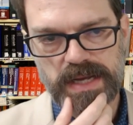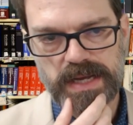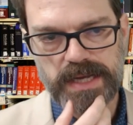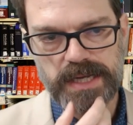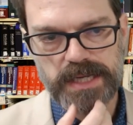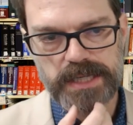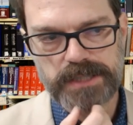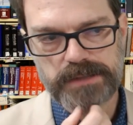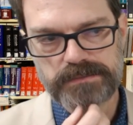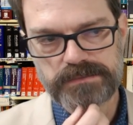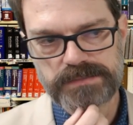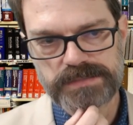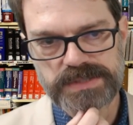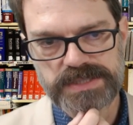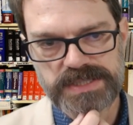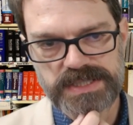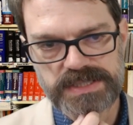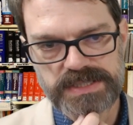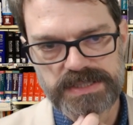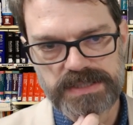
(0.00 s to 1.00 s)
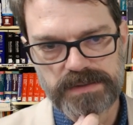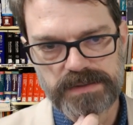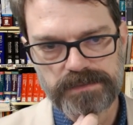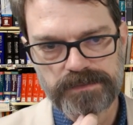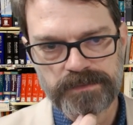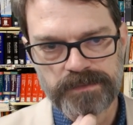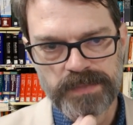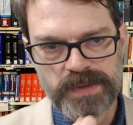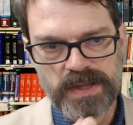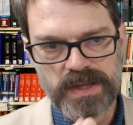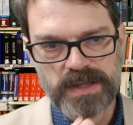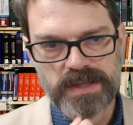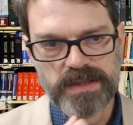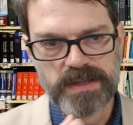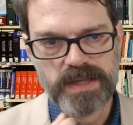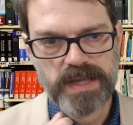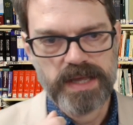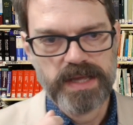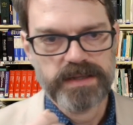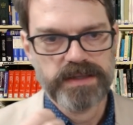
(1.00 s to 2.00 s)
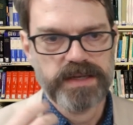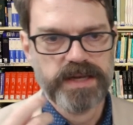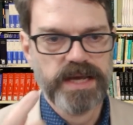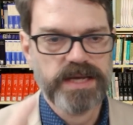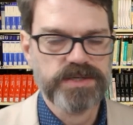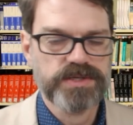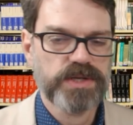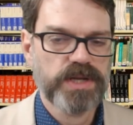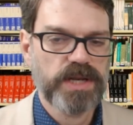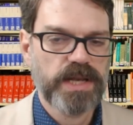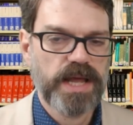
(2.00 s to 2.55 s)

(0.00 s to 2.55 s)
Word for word: um, system they had the National